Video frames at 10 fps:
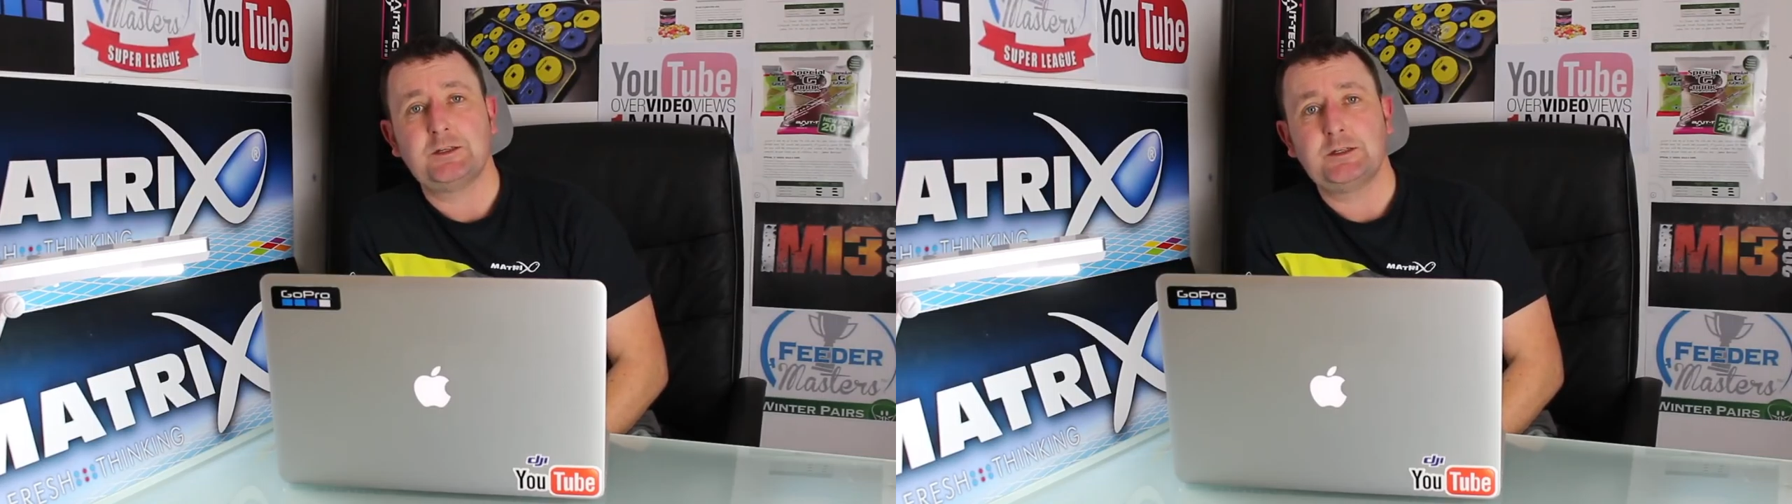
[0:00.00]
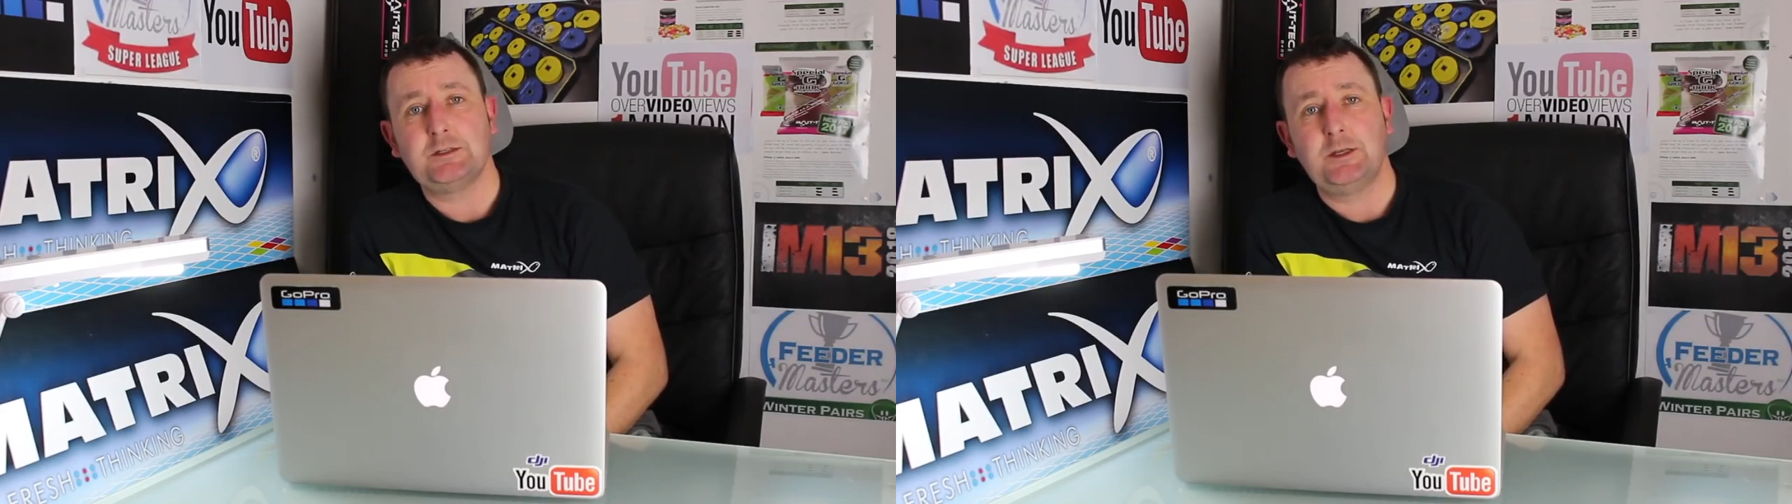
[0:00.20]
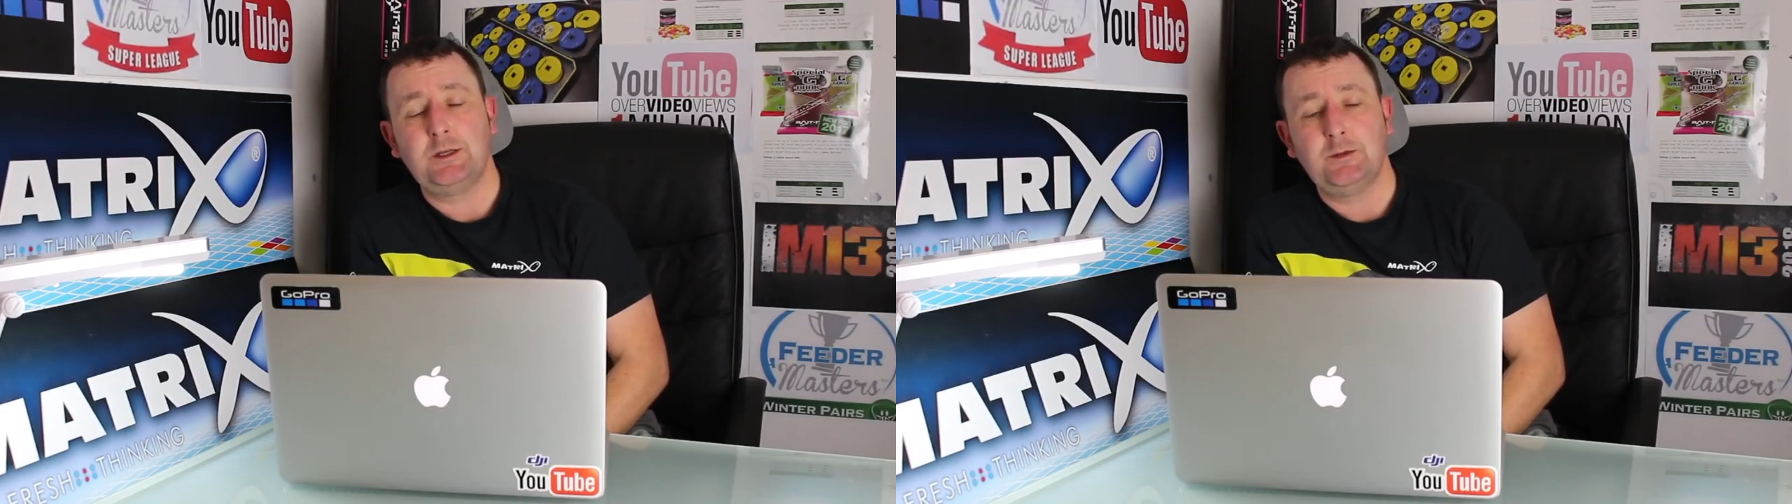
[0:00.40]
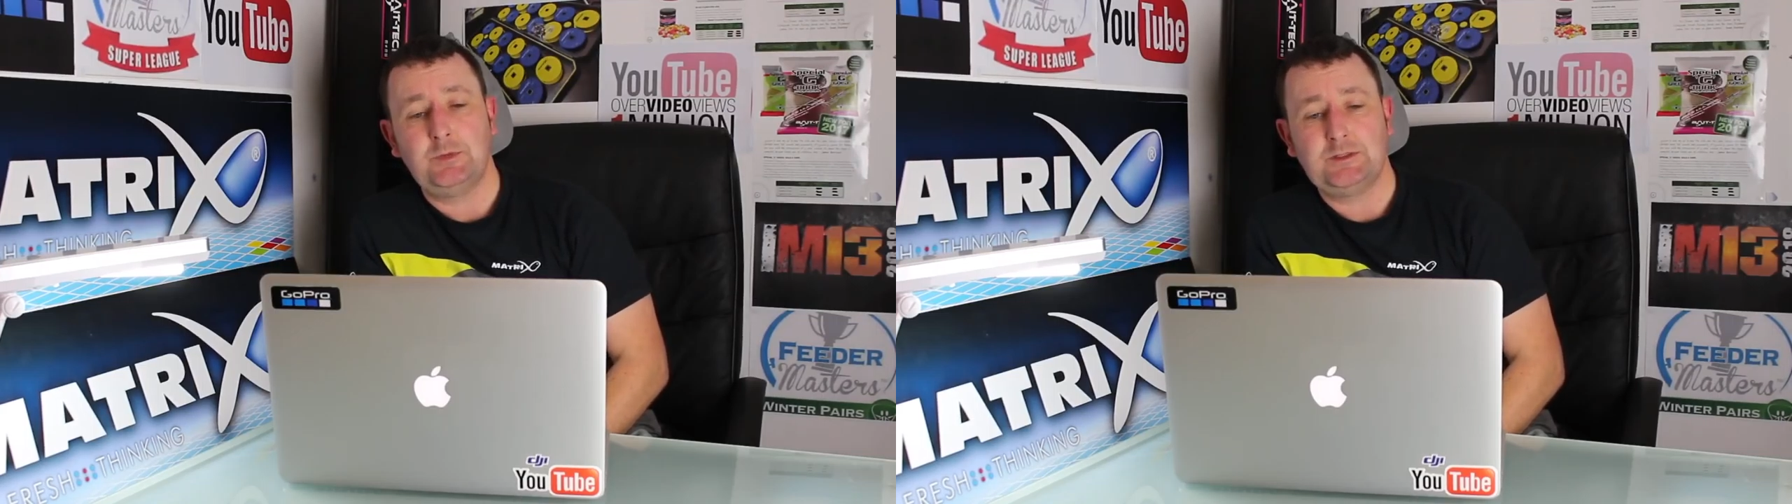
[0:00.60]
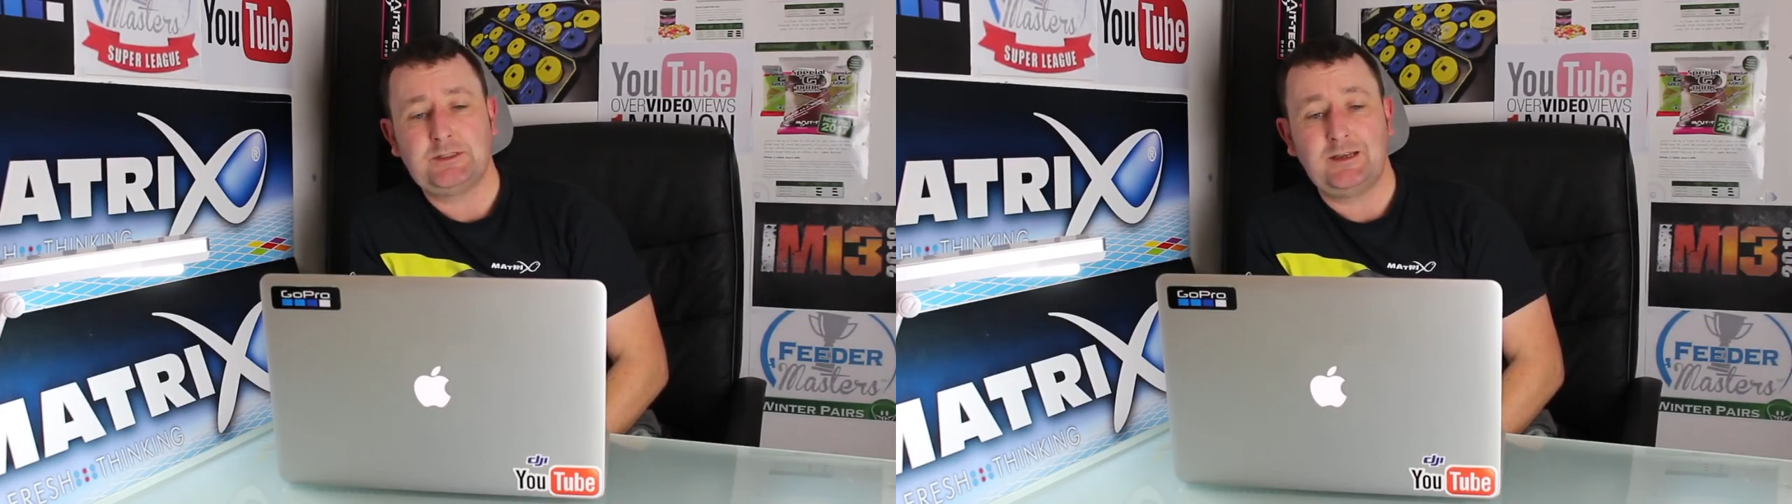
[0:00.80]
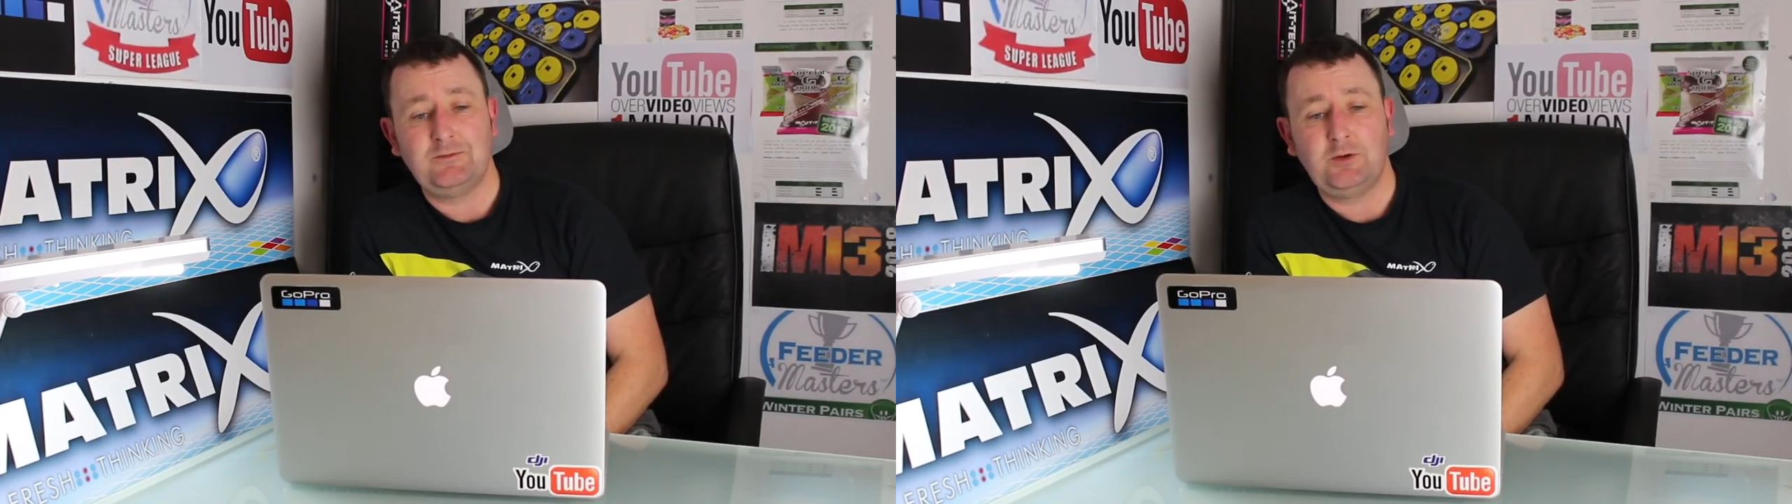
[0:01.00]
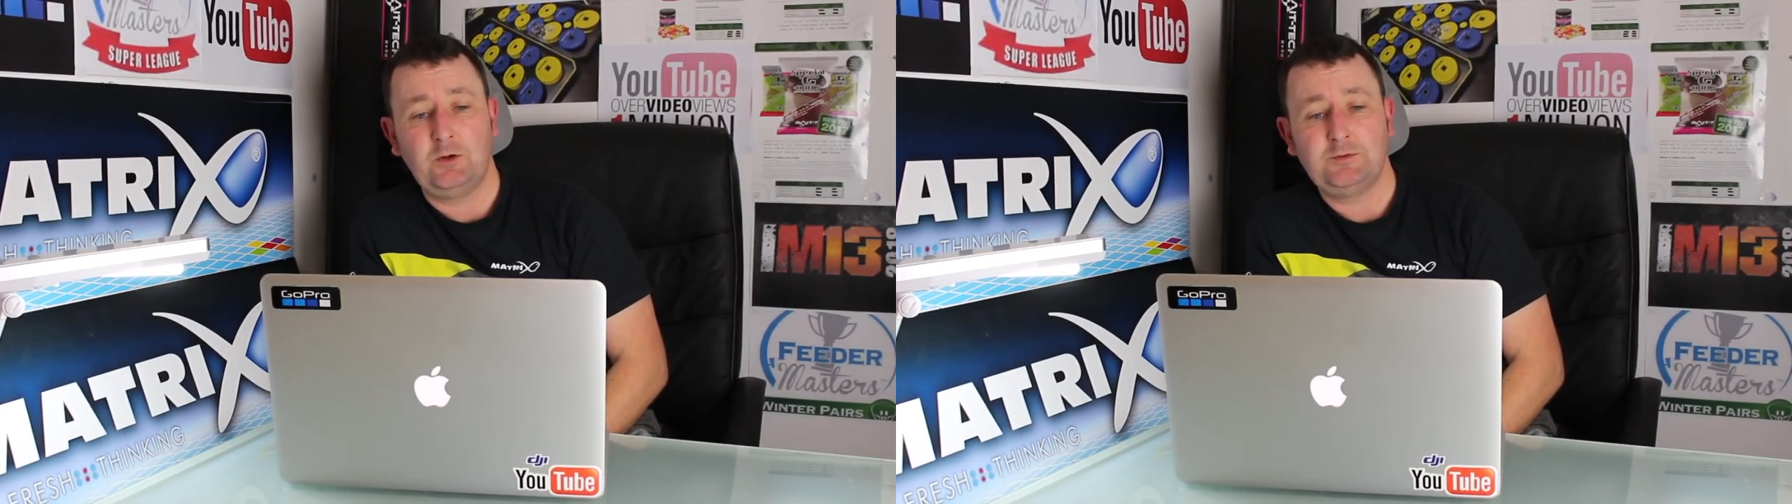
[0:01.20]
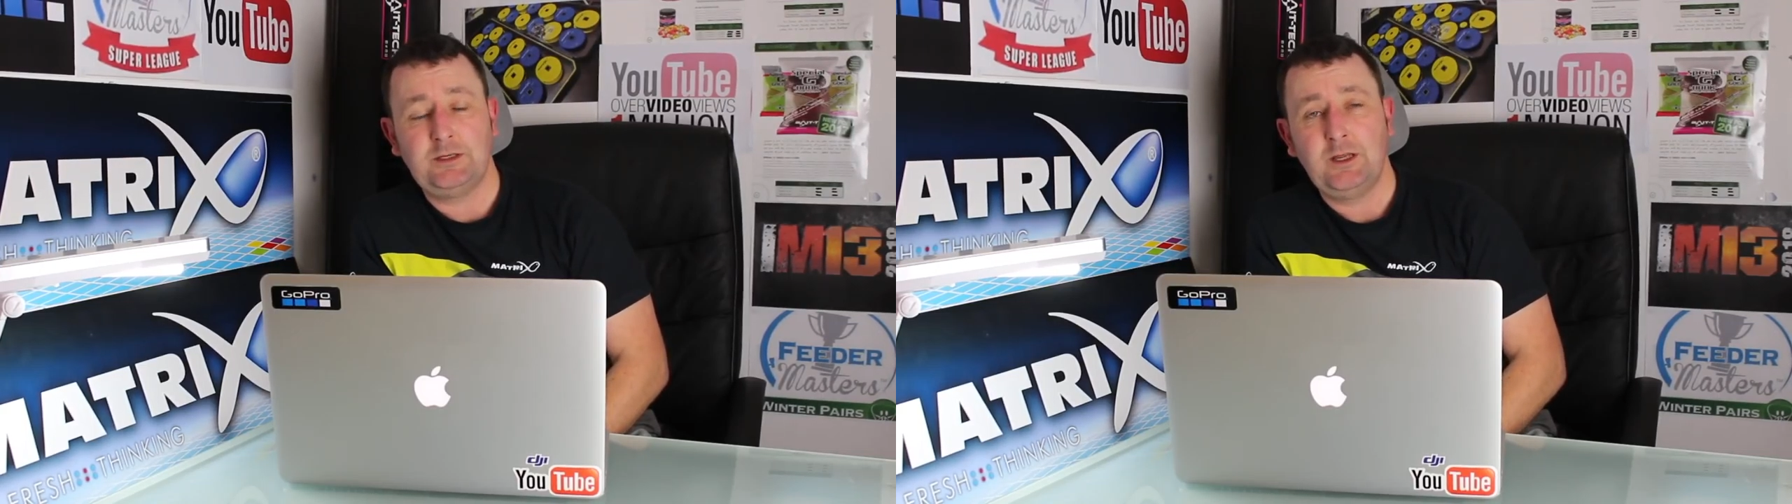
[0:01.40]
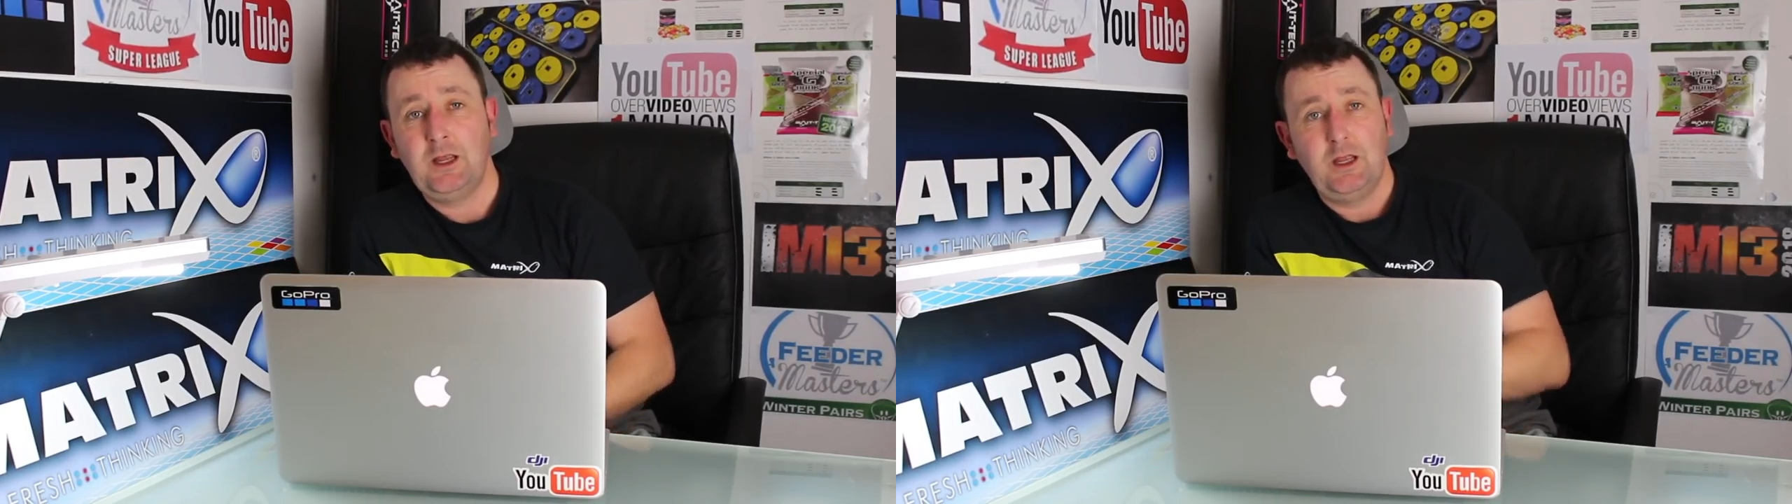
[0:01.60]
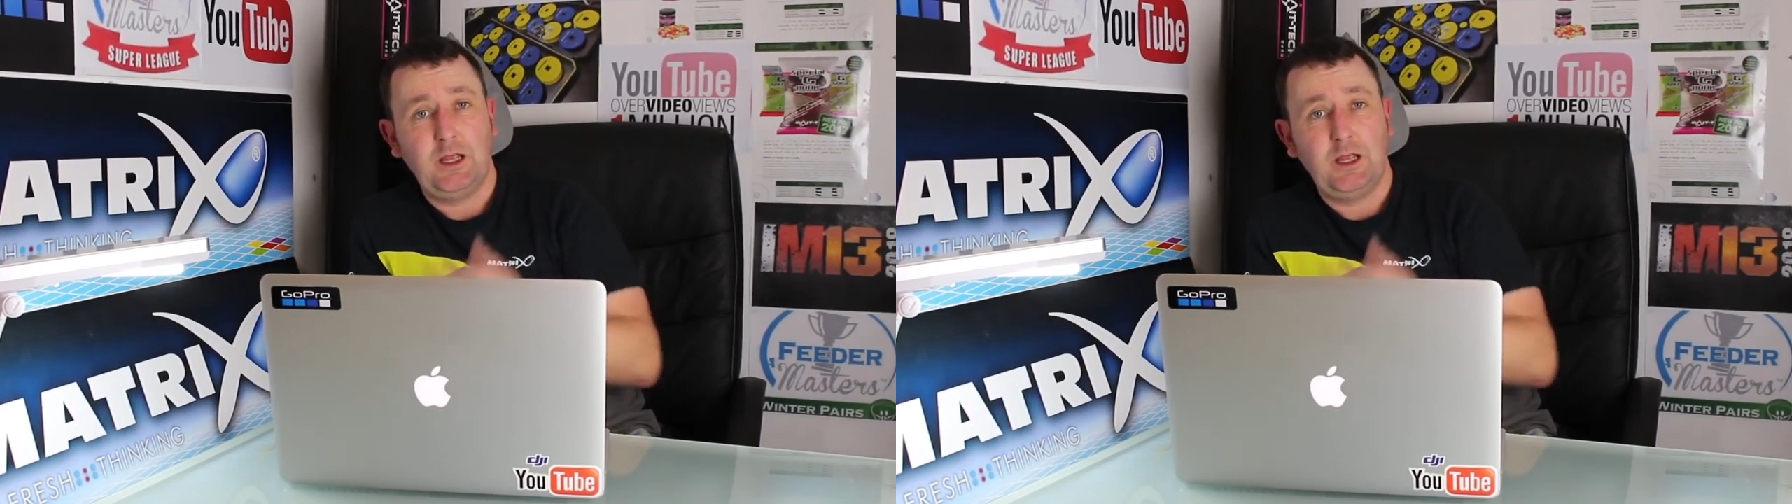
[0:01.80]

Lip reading: that he's getting involved in,